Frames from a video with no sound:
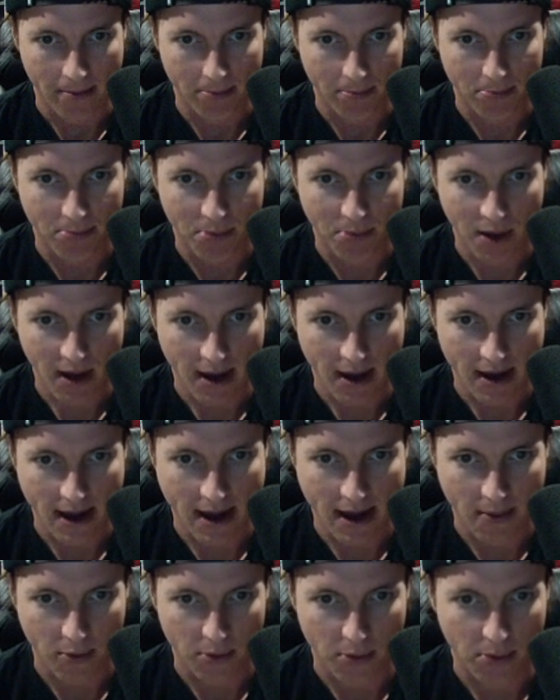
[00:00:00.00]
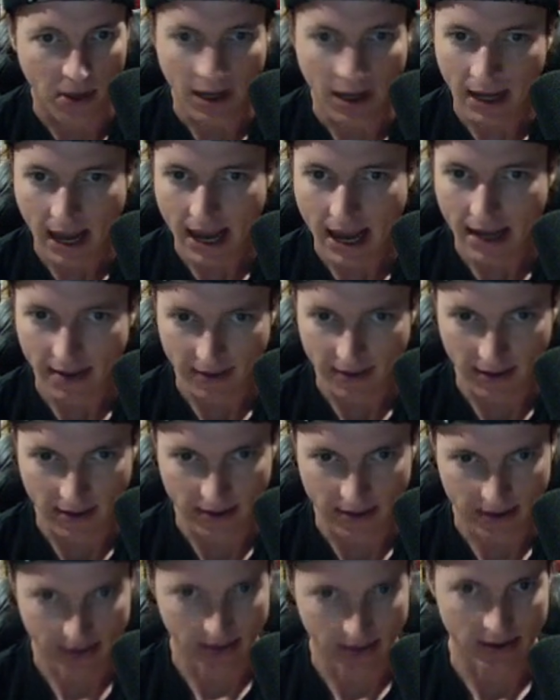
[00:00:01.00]
but, and we're playing eighth
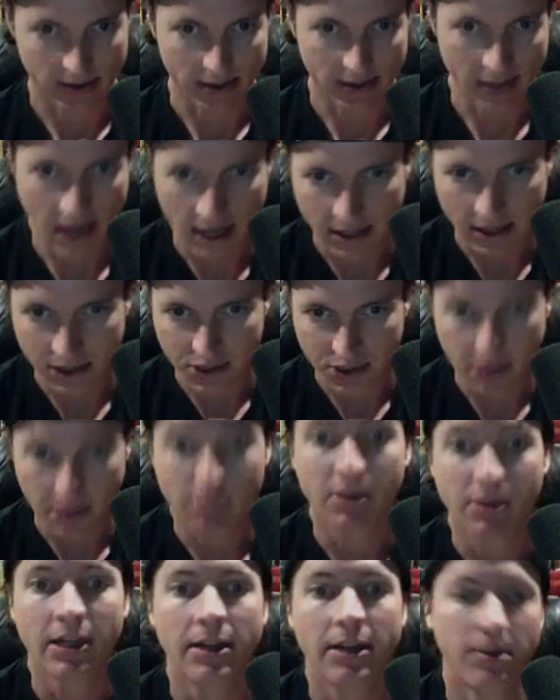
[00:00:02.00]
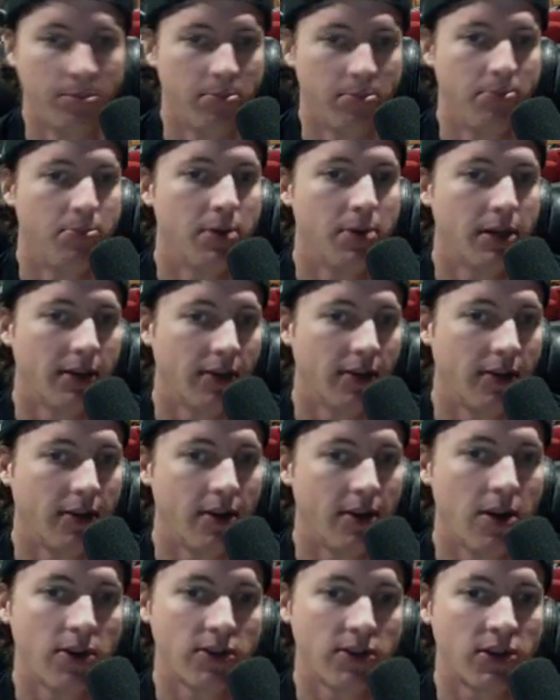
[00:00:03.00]
notes, so it's not a triplet, but the
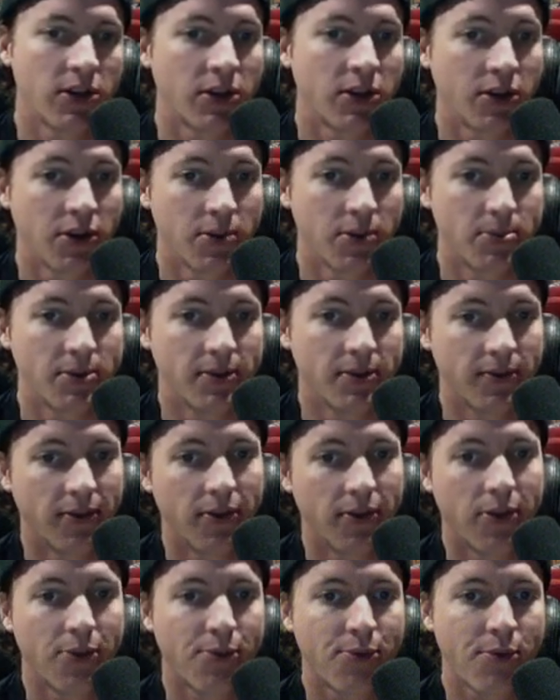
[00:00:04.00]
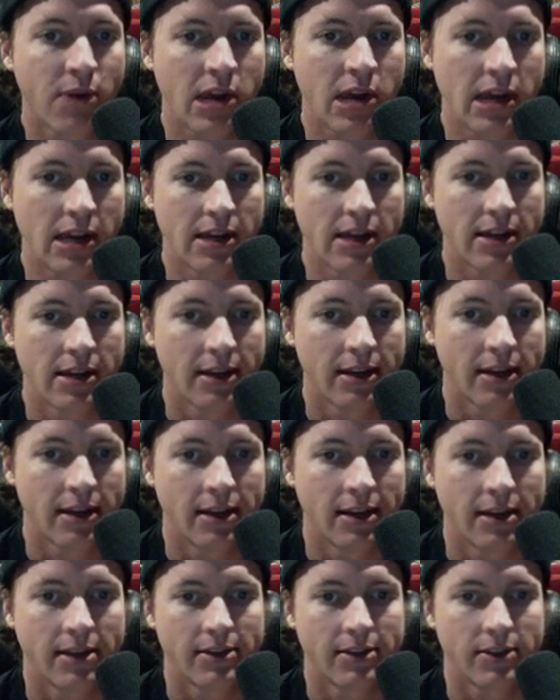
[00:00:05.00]
notes are in groups of three.
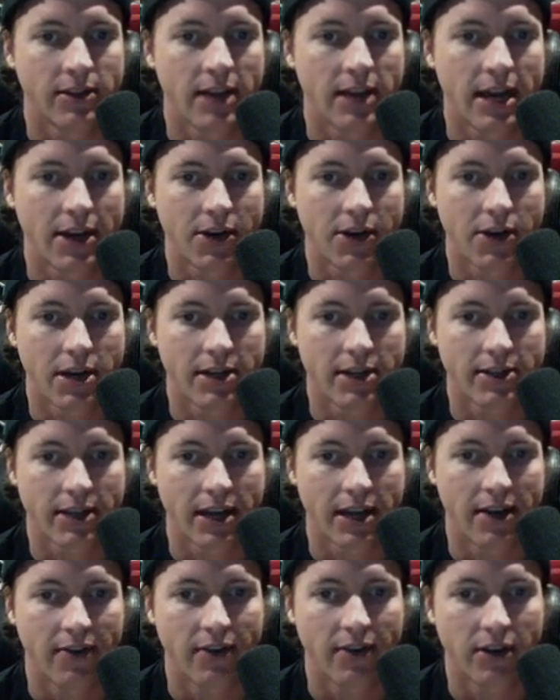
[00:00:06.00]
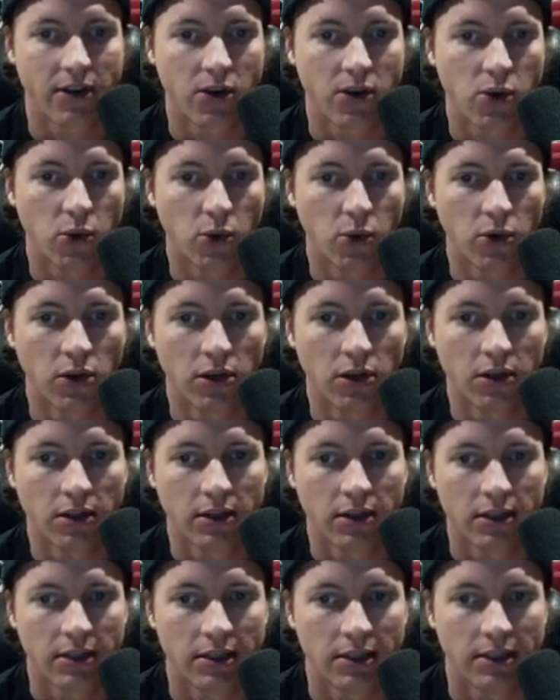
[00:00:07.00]
So that creates kind of a cool
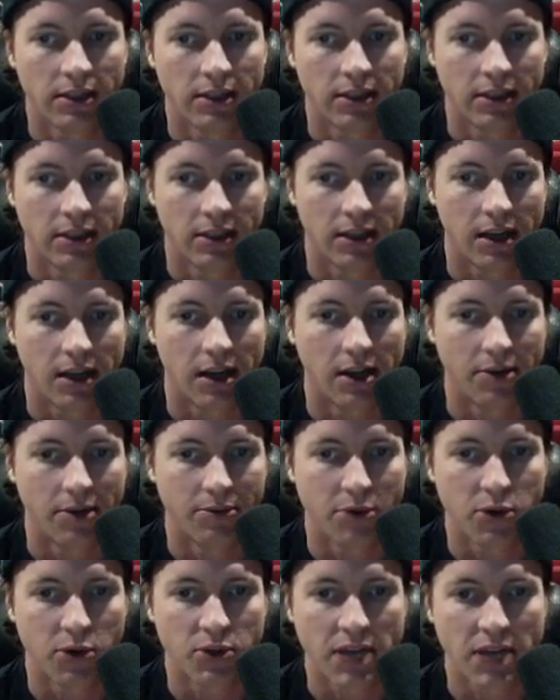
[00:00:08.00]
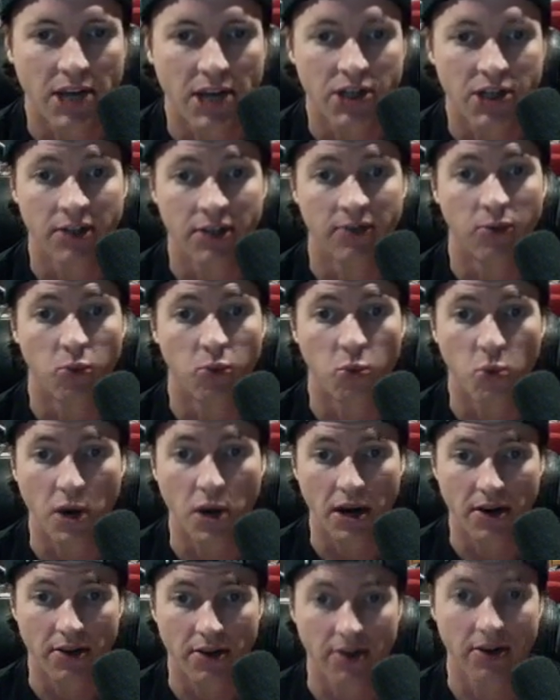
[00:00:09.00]
uh, rotation of
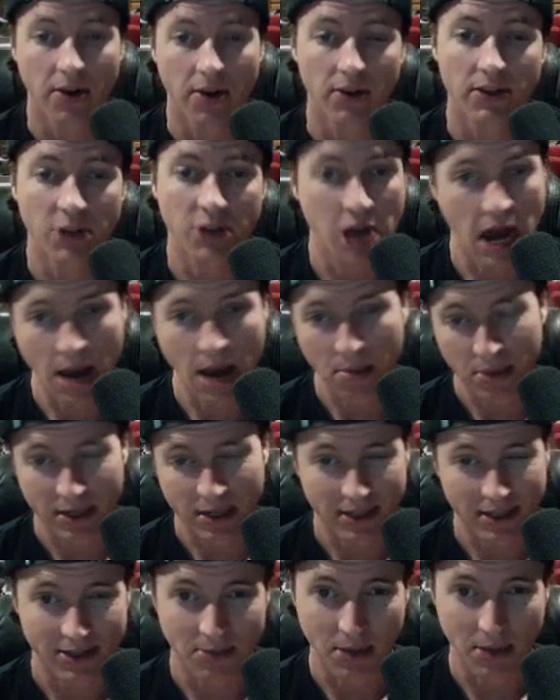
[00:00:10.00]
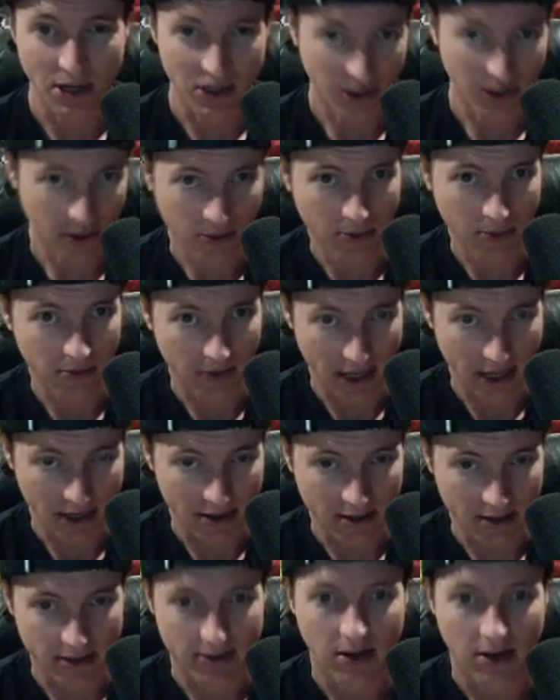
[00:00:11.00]
where the notes are happening, especially later
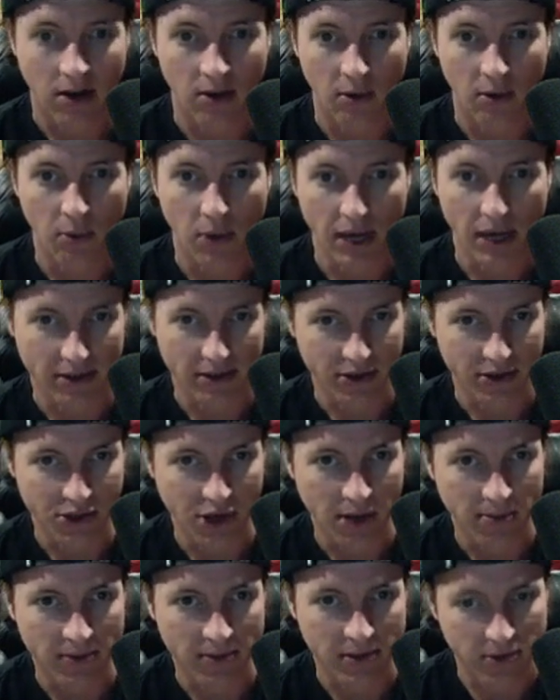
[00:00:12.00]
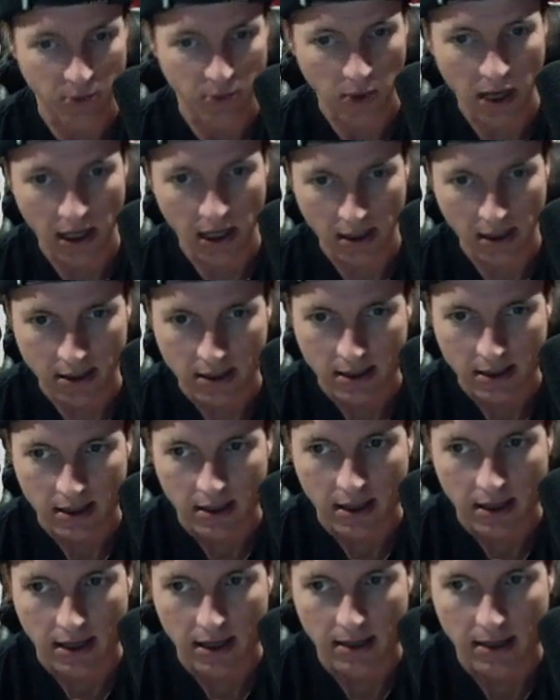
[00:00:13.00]
in the song when we get the drums as well.
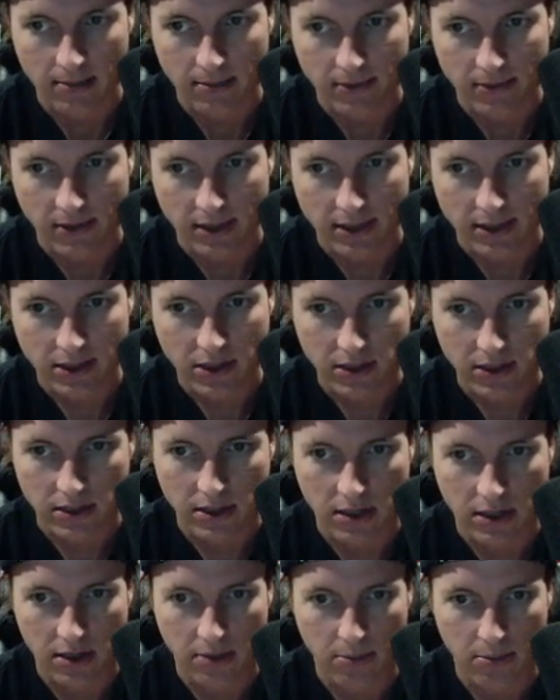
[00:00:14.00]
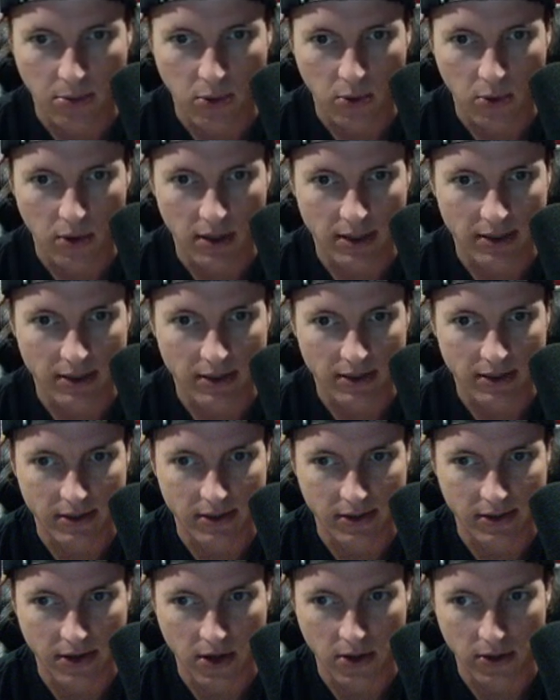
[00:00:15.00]
Um, so that's just an important
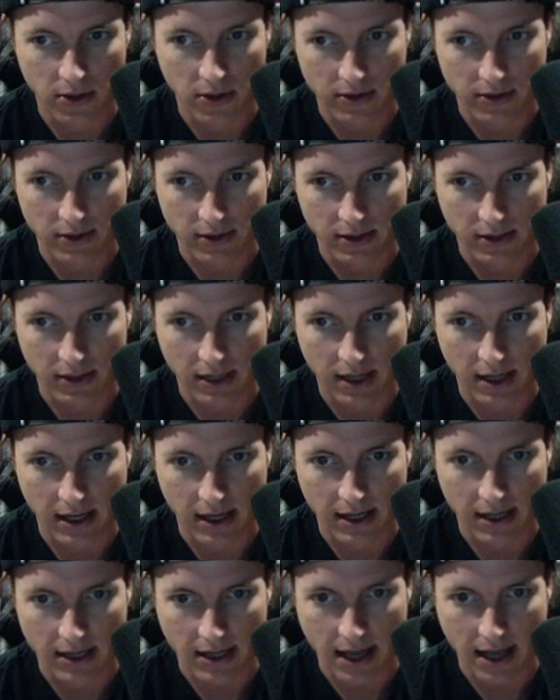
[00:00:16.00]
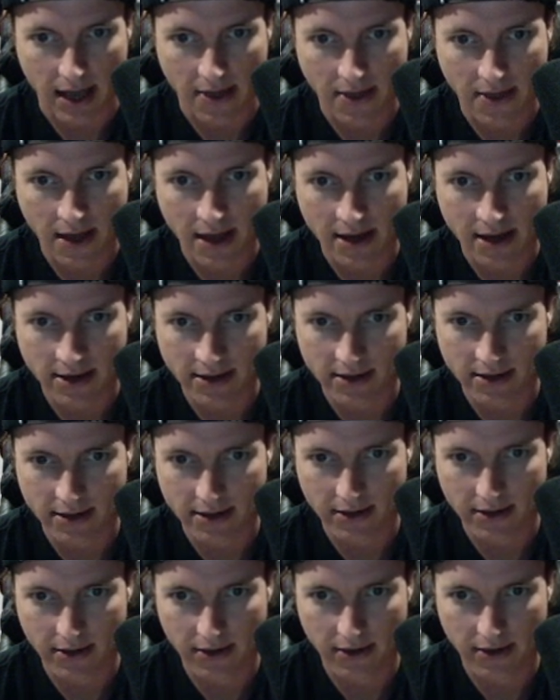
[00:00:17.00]
note. Uh, and then
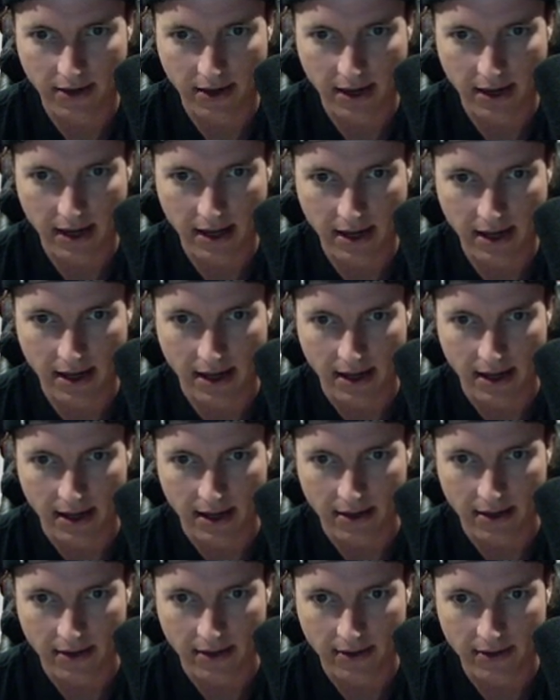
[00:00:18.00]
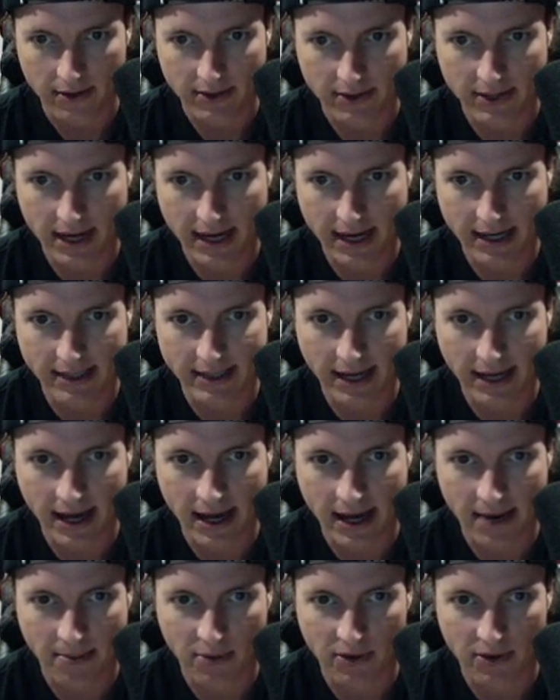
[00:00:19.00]
uh, the second
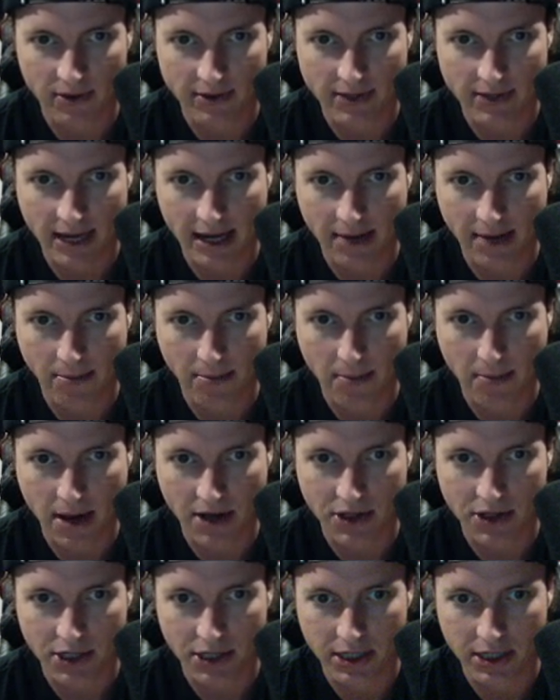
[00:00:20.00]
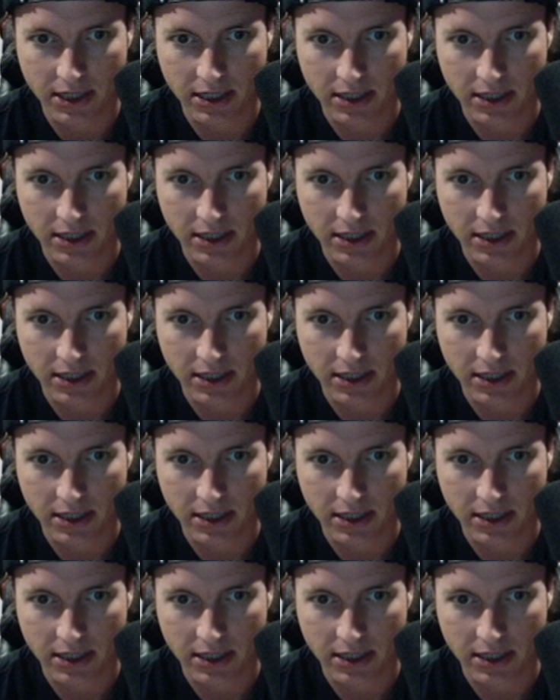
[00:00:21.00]
time or the second measure